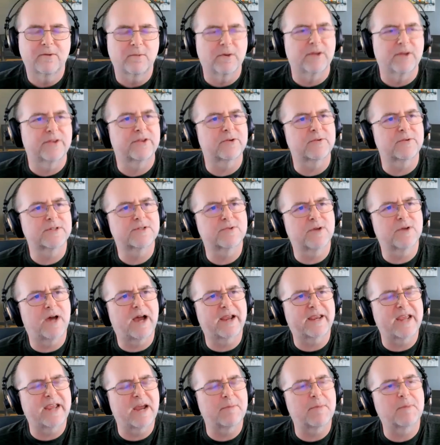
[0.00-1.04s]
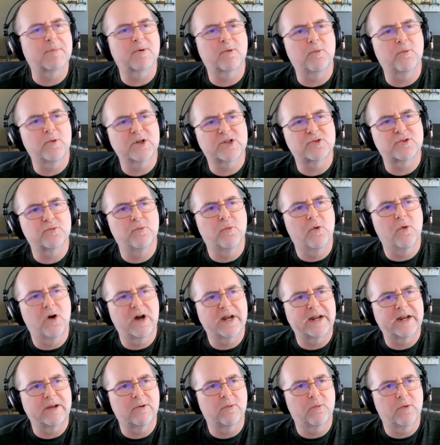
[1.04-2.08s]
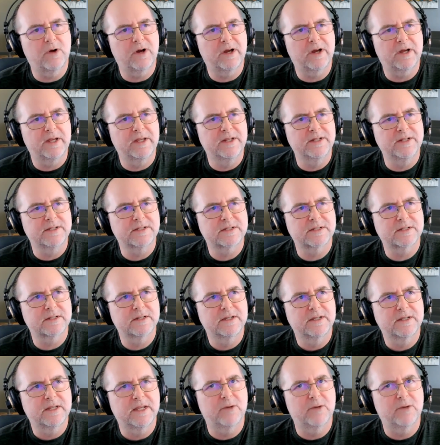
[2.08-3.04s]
Well, there was, I can't remember which one it was.